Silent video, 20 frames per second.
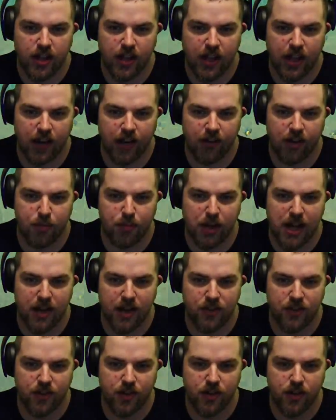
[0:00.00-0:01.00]
Can I grab you
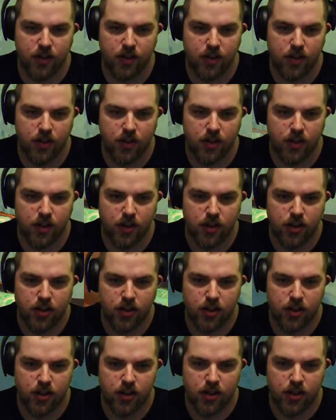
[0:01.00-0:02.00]
guys?
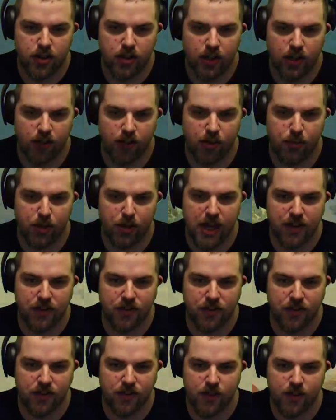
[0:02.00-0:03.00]
Can I grab you
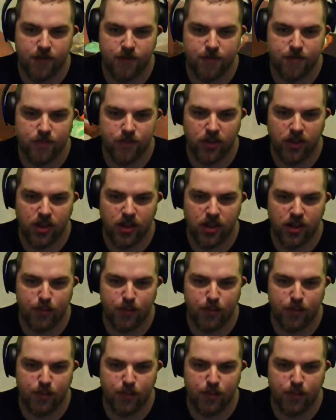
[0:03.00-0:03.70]
guys? Come